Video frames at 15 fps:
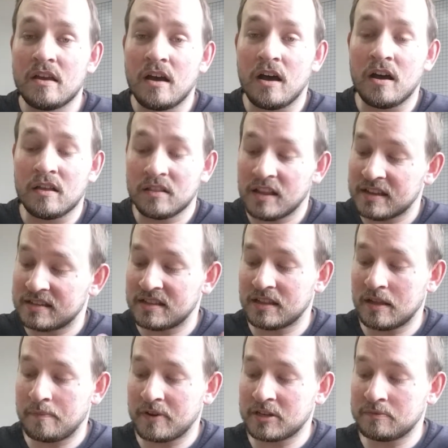the last
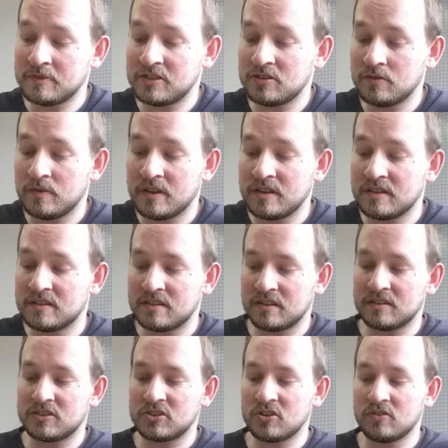thing that brings me to is
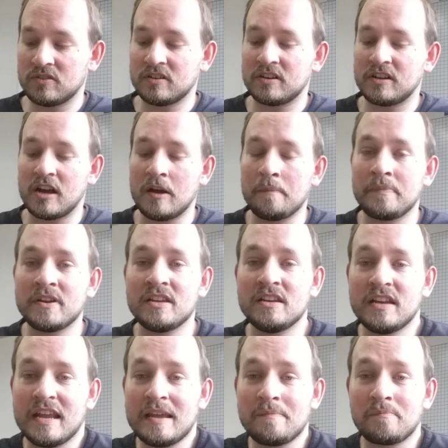certain company
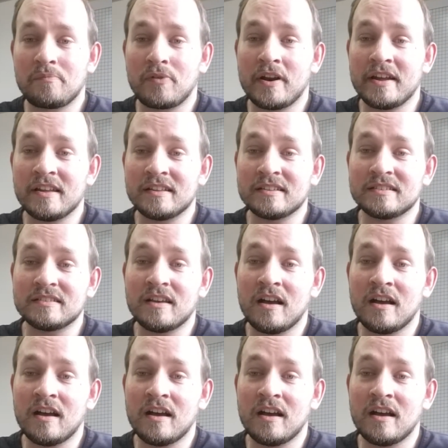name brands.